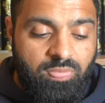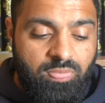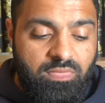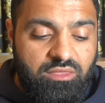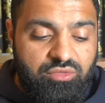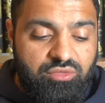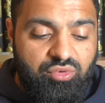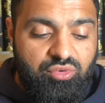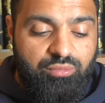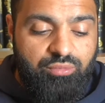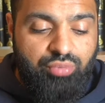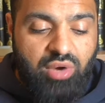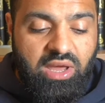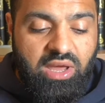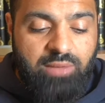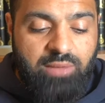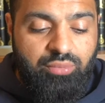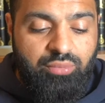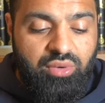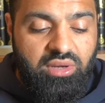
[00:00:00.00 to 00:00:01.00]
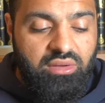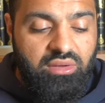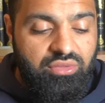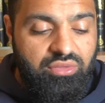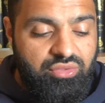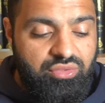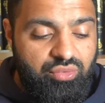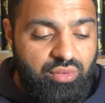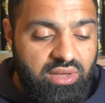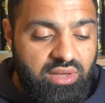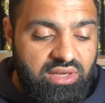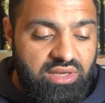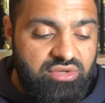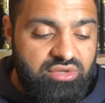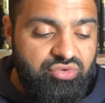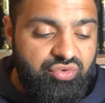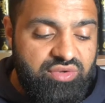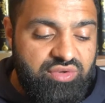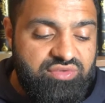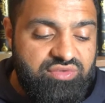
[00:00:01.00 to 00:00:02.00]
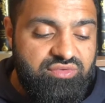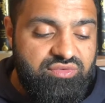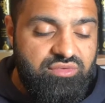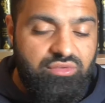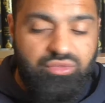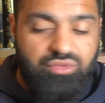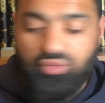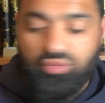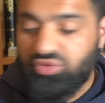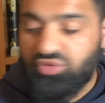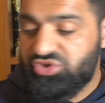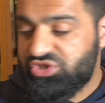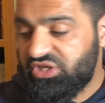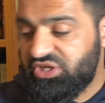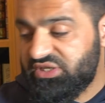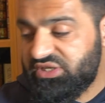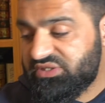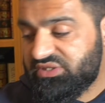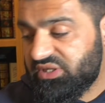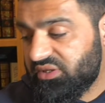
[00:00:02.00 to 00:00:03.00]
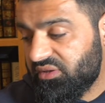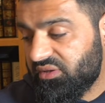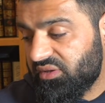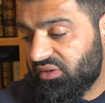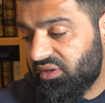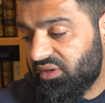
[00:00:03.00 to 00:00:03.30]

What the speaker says: through bribery, through interest, through cheating,